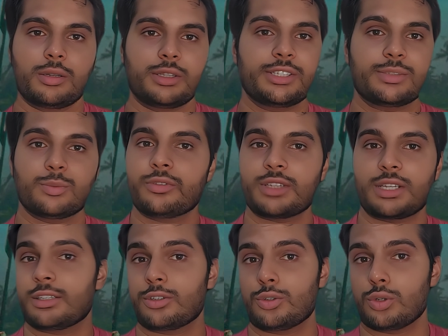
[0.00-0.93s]
these movies I
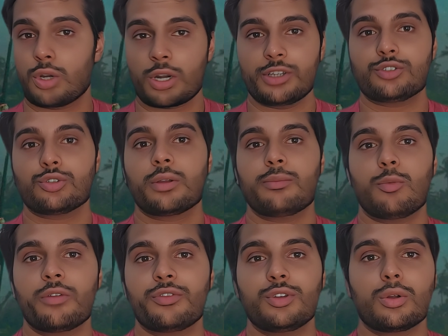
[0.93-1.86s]
think you're gonna enjoy it
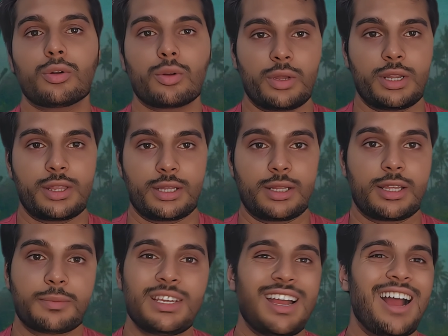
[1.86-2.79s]
more if you don't know anything.
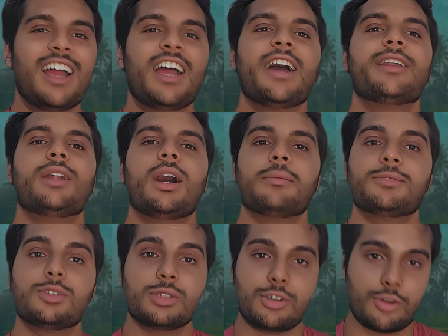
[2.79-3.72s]
Like me, I had
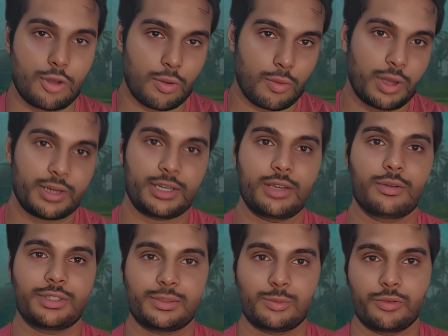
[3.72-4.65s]
absolutely no idea
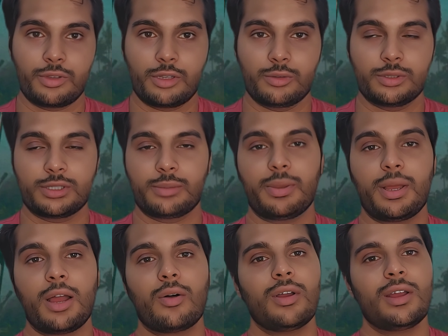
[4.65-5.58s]
what this movie was
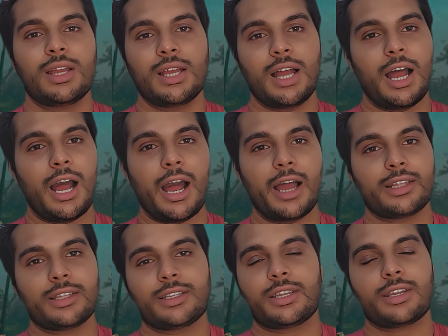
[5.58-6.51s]
about.
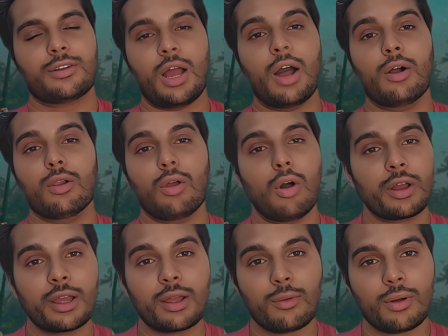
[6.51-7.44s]
I didn't know how
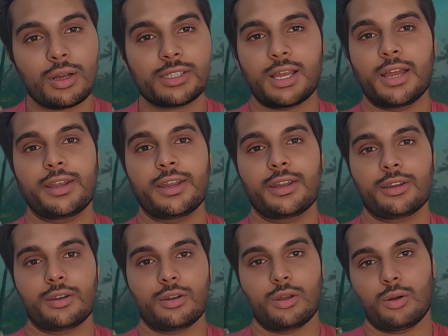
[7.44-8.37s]
long it was. I
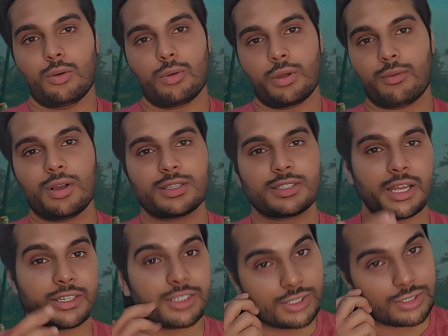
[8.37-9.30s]
didn't know what it was.
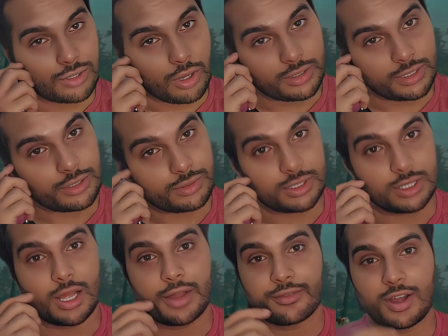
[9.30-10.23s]
I just saw that there was a
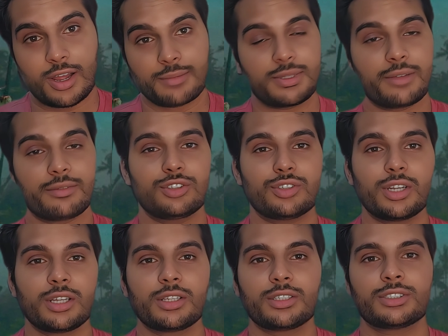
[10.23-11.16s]
lot of hypes after the
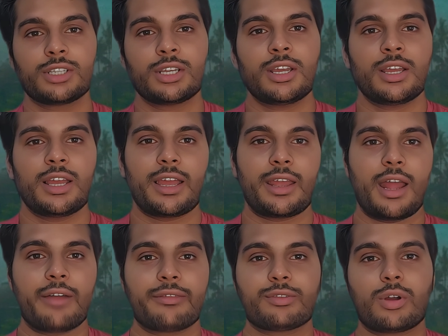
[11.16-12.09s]
trailers, and
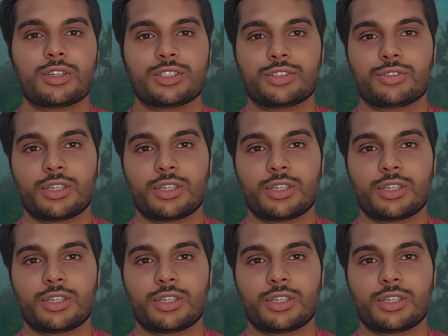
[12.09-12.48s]
after watching the